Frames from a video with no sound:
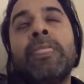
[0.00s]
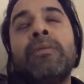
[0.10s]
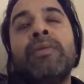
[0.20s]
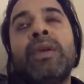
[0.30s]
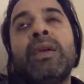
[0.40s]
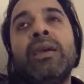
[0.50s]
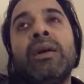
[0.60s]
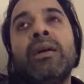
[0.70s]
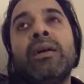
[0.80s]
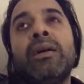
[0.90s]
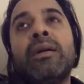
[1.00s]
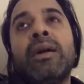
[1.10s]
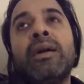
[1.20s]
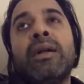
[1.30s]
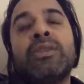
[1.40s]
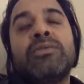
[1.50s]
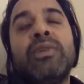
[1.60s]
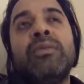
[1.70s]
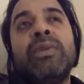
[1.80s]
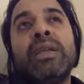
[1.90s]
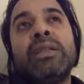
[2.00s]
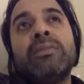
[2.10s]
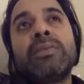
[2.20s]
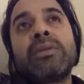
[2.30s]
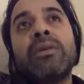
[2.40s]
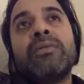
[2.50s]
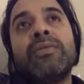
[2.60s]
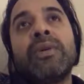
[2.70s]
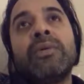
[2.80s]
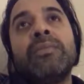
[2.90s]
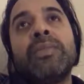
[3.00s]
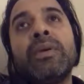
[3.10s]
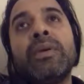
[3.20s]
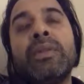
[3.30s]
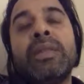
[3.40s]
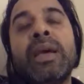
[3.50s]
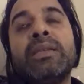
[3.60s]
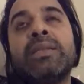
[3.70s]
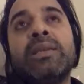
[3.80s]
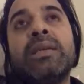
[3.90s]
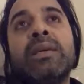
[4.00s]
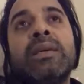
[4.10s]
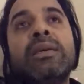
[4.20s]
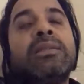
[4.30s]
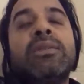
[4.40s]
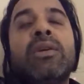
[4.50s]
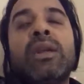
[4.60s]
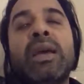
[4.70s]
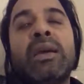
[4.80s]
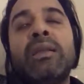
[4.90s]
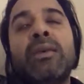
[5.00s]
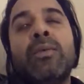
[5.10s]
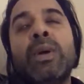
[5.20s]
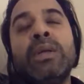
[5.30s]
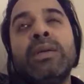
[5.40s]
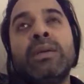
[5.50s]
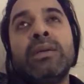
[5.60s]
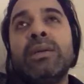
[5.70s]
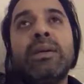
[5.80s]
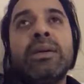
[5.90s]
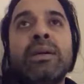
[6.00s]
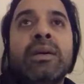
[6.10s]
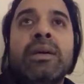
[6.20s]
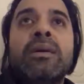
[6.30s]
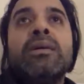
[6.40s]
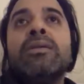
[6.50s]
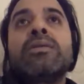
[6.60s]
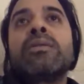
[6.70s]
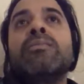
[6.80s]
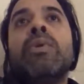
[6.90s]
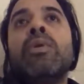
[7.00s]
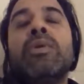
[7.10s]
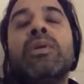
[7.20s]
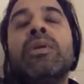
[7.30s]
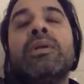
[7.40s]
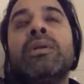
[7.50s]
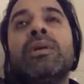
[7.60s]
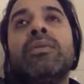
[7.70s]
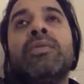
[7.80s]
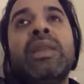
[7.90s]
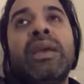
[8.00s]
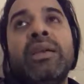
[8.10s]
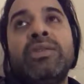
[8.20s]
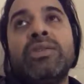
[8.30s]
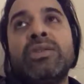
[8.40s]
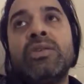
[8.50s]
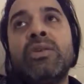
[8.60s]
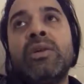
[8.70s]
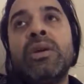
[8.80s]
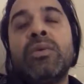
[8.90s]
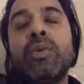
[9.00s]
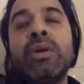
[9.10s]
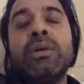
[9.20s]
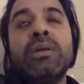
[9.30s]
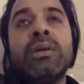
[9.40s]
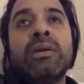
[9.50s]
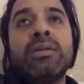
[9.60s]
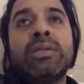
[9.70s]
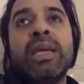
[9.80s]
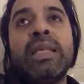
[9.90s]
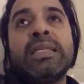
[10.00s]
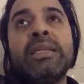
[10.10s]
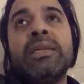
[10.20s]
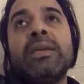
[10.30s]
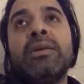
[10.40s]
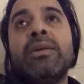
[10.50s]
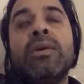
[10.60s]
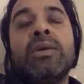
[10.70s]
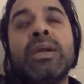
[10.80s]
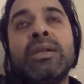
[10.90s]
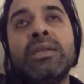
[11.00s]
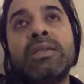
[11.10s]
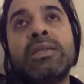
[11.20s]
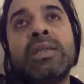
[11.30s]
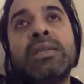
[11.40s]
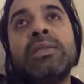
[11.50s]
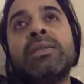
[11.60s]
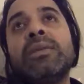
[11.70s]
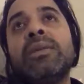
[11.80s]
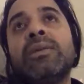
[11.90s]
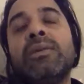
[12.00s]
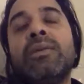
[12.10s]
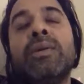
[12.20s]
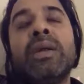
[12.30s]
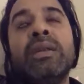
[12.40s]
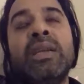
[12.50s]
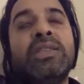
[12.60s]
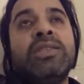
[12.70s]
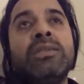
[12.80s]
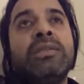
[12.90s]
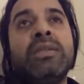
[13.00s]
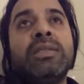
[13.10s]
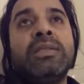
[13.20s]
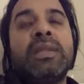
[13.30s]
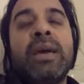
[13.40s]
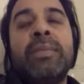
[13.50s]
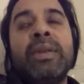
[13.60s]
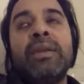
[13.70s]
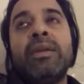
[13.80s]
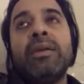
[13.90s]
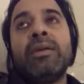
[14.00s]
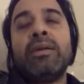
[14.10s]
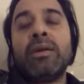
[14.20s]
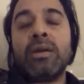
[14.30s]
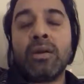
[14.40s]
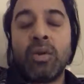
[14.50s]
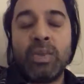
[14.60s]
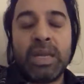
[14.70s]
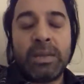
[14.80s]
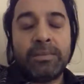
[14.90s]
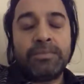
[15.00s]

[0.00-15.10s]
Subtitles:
we are actually victims of that. It's not like in a one small village, or a one state, or a district, or a nation. It's happening globally.